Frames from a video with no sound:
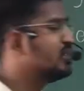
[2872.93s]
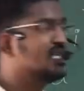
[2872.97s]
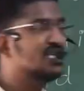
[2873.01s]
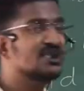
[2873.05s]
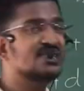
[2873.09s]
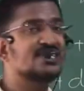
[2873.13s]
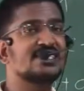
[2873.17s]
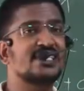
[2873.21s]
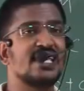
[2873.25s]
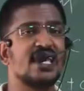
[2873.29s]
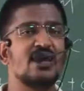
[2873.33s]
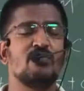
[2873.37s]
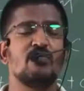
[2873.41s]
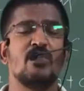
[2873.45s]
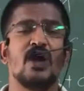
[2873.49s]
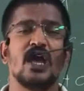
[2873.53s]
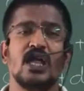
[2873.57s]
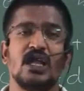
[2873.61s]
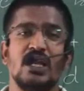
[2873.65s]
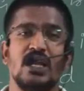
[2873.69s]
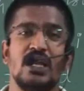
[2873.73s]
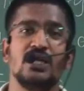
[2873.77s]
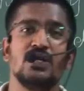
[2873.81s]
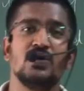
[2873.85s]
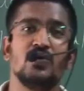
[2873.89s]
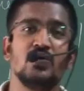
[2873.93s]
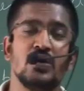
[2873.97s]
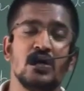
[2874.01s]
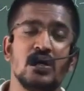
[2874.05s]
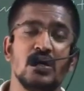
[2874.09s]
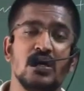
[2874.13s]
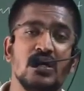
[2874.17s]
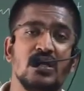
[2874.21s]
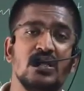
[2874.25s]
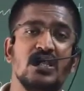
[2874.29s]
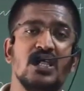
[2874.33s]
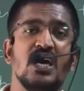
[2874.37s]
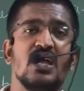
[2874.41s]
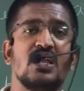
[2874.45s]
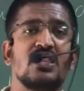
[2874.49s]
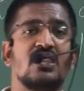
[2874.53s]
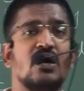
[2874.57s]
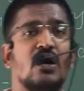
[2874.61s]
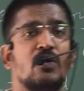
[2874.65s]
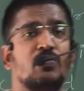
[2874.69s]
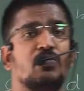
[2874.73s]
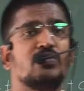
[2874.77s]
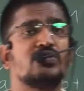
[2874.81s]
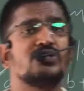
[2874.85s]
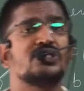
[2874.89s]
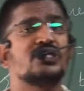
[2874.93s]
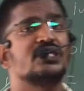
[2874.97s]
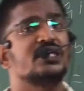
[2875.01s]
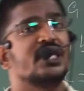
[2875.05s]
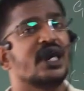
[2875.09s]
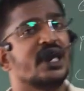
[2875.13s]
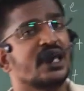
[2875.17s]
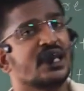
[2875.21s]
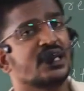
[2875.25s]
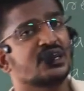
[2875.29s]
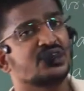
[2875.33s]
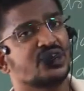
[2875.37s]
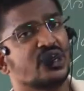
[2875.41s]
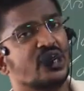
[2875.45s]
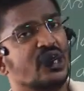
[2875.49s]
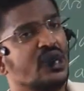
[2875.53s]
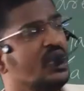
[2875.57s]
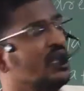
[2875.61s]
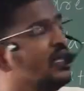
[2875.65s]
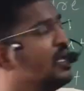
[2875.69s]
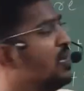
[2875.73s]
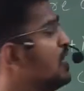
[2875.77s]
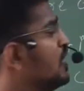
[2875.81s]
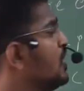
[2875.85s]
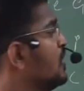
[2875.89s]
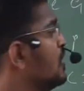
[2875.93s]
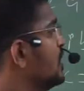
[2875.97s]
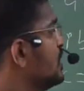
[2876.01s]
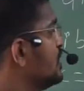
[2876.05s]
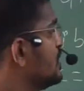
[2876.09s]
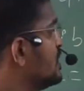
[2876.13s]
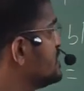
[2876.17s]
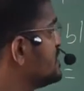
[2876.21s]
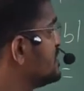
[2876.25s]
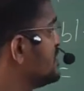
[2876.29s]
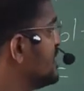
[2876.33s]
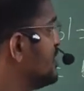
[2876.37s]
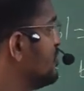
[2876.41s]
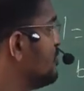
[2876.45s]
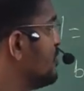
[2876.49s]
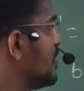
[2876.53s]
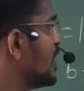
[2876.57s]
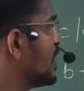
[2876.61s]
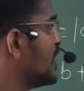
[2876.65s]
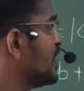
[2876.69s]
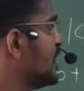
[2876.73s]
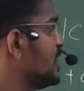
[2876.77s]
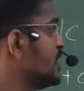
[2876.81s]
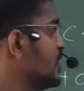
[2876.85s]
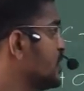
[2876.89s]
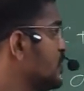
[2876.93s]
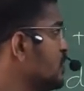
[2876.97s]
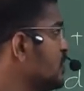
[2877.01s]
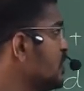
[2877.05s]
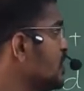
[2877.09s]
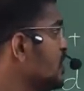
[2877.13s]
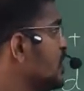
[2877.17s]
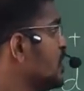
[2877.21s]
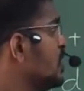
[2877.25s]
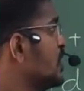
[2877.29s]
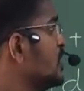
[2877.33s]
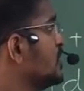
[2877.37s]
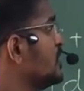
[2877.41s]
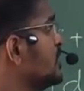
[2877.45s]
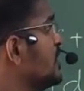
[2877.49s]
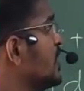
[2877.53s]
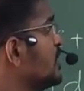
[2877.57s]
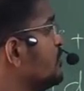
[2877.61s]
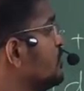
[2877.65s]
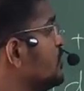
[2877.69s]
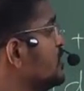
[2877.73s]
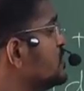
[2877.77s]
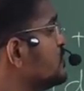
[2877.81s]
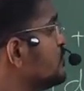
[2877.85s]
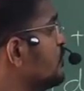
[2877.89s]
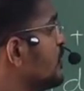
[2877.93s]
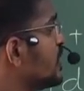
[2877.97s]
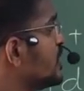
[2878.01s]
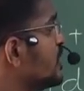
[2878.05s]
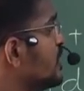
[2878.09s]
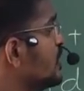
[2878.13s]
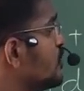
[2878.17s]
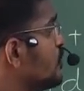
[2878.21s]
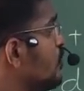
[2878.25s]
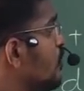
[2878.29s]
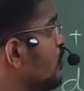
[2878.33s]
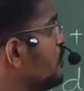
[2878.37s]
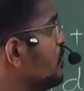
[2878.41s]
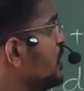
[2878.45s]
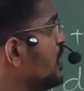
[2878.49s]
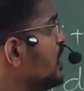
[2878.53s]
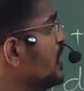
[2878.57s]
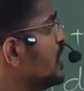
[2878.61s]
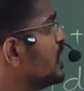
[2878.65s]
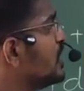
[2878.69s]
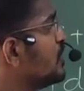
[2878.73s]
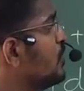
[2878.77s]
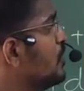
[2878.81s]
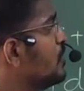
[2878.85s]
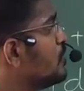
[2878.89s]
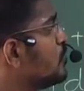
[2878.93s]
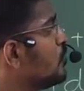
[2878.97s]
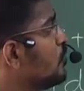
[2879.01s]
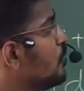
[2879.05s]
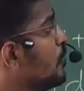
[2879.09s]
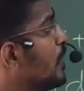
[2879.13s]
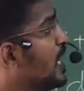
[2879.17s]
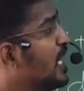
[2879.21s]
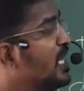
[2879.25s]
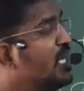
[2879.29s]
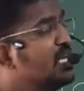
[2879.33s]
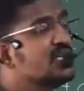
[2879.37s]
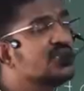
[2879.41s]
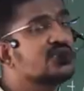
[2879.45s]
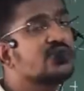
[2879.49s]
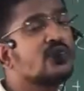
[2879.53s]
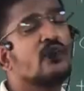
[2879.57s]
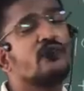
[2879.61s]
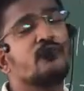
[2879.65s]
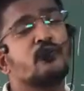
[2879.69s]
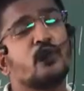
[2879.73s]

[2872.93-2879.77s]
the same magnitude. They are the opposite direction in the same magnitude. That means vector OP equal to minus of